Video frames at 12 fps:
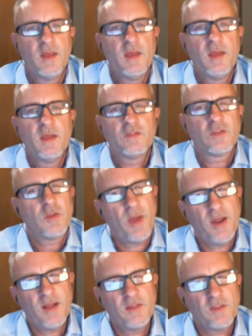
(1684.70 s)
So
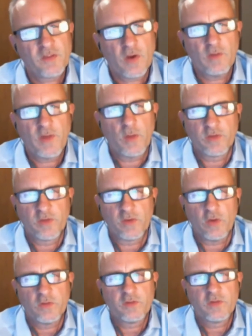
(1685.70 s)
depending on the survey
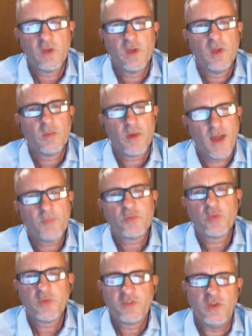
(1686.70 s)
results, perhaps we'll
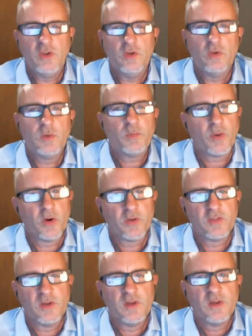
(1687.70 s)
see you in
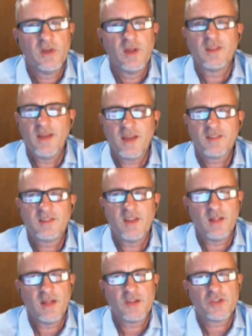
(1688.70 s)
person at the next
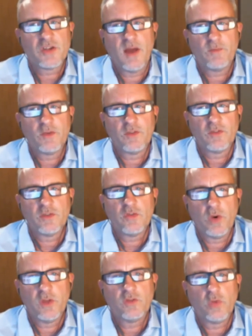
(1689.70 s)
AnyLogic conference in
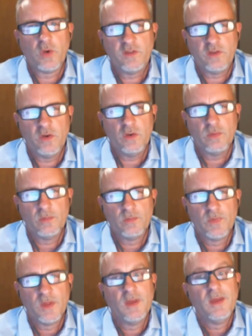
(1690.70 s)
2022
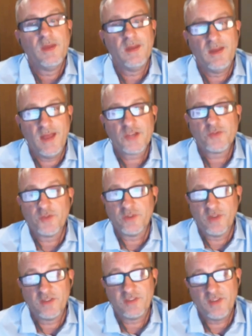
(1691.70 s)
in Nashville,
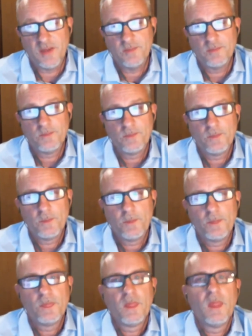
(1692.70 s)
Tennessee.
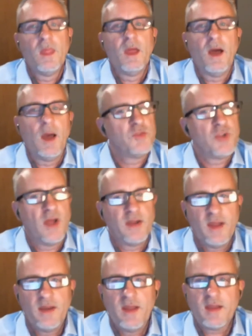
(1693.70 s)
I'm John
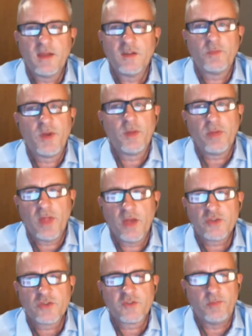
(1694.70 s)
Yetnek, and it's been a
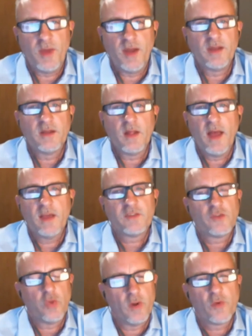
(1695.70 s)
pleasure spending the last
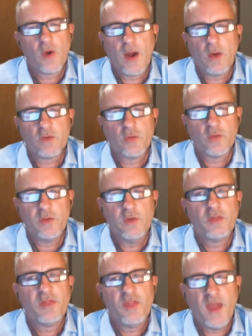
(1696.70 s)
24 hours with you.
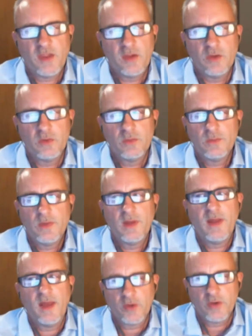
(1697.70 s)
Thank you, and
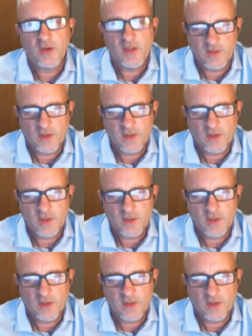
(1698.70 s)
have a good evening.